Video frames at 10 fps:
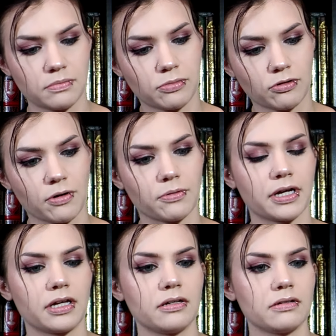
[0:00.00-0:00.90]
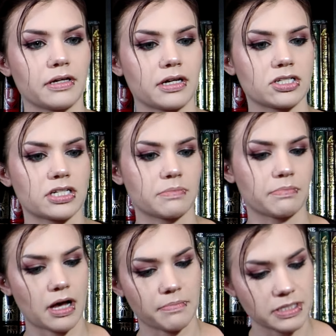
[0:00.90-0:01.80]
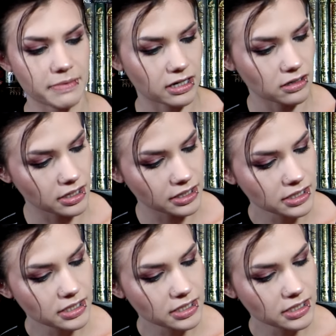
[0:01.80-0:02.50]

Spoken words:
broken. Like I just have to pop this back on.